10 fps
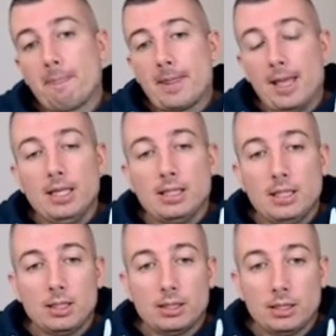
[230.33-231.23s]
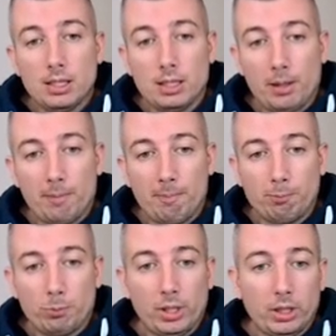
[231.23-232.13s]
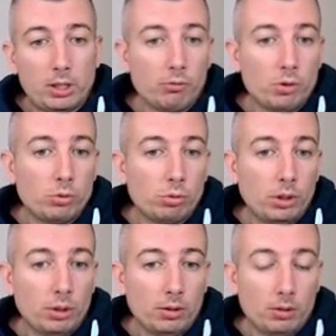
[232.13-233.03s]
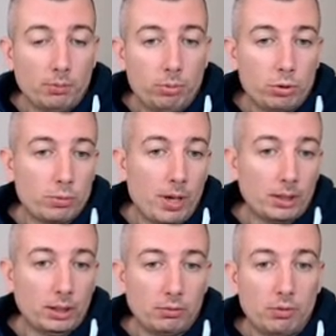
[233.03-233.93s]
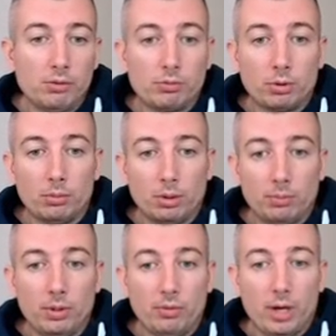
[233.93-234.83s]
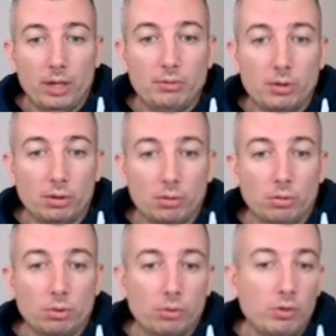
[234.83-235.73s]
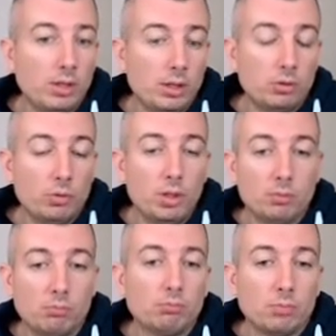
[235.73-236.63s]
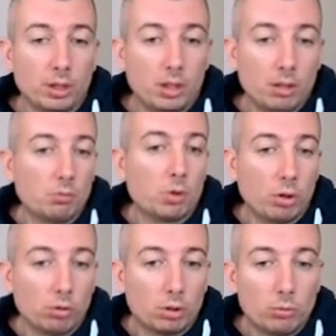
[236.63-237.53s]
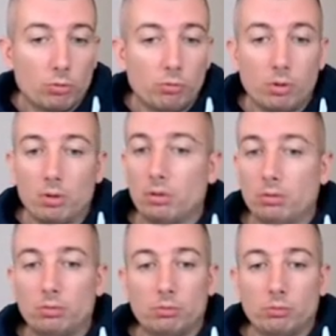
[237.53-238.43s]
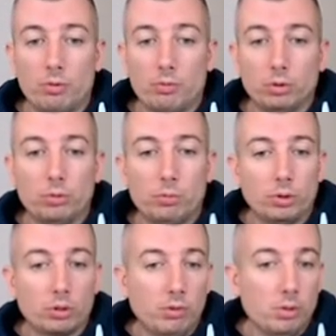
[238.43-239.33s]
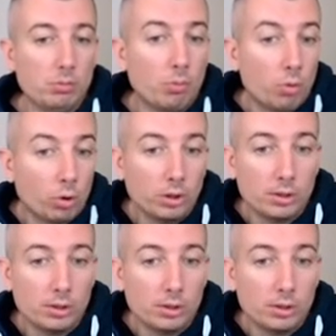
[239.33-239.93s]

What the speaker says: a6, black wants to push back that queen from b5, so queen d3, again regular move. We want to put the queen more in the